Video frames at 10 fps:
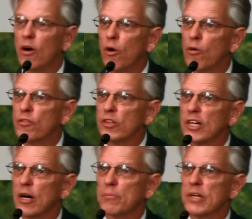
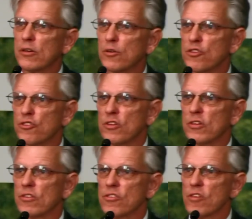overcoming
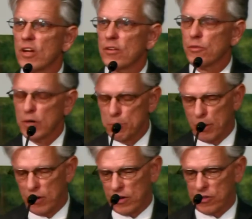Christians. Three
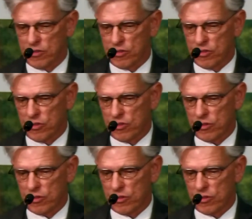parts.